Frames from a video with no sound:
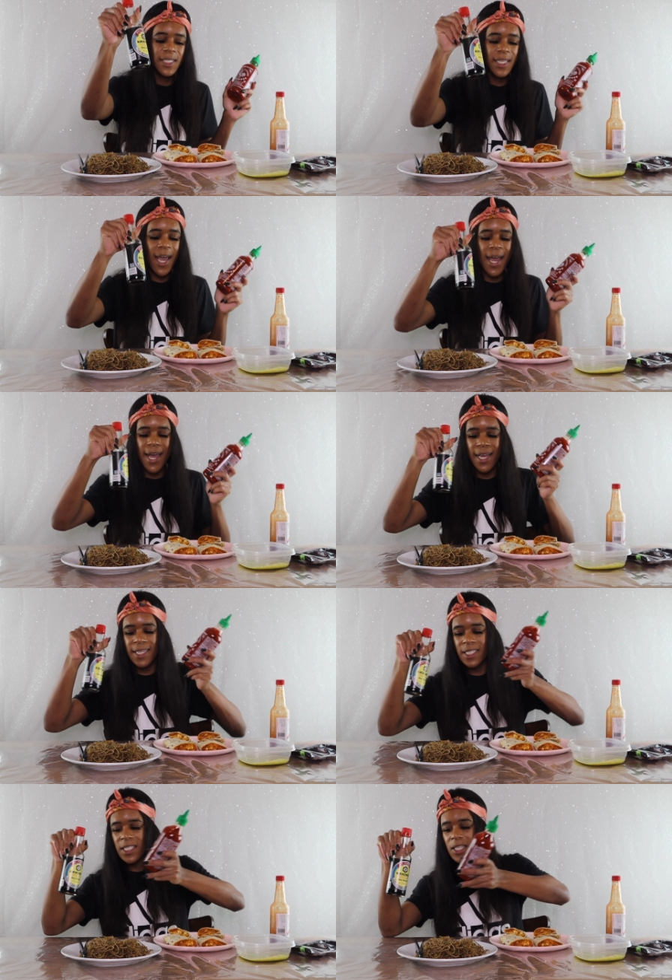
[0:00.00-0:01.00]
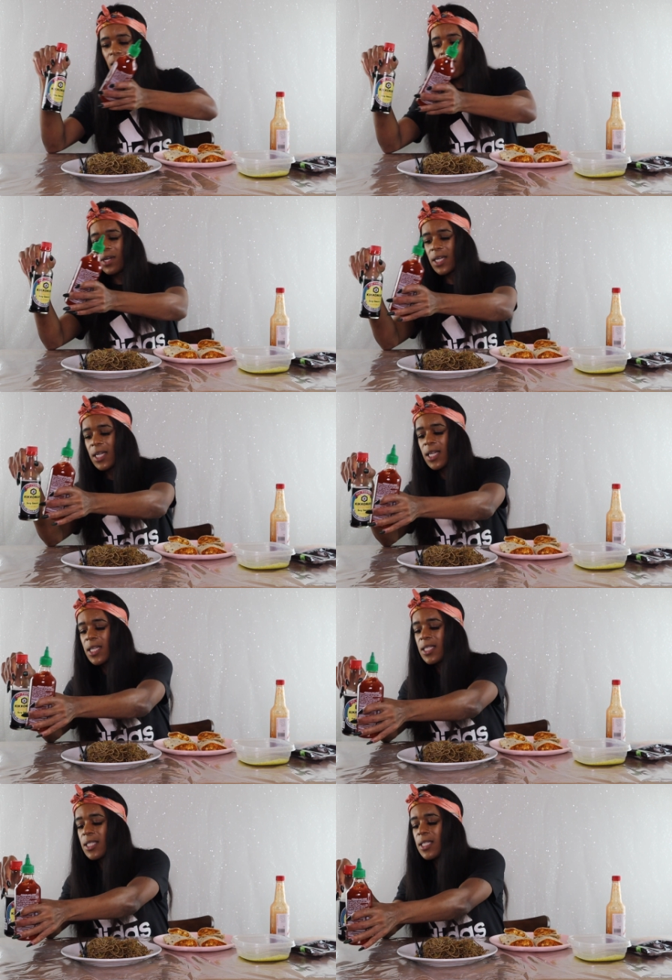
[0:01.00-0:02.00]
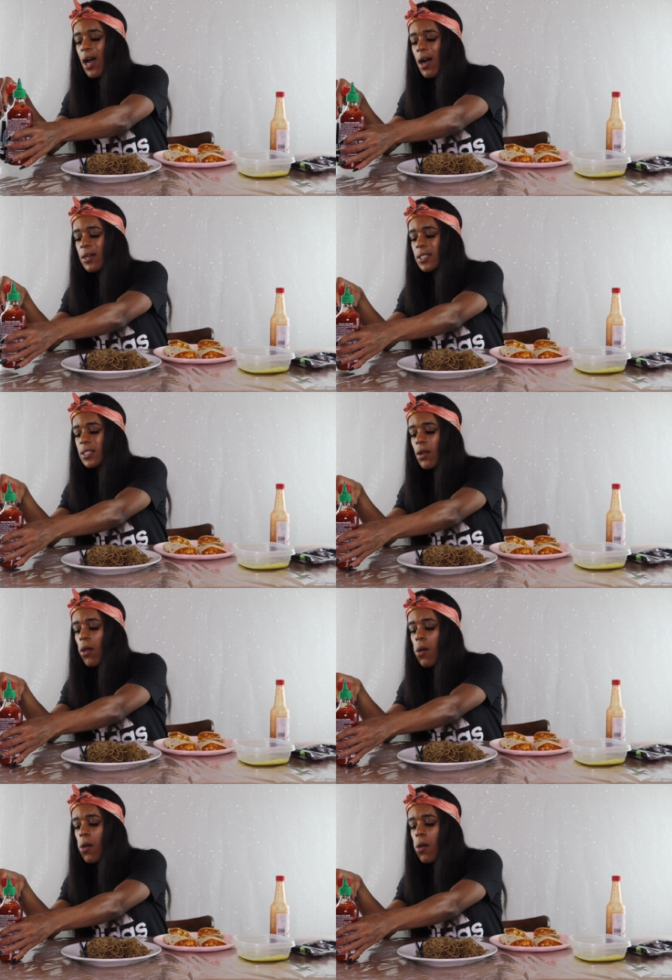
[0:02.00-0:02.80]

Yes, soy sauce.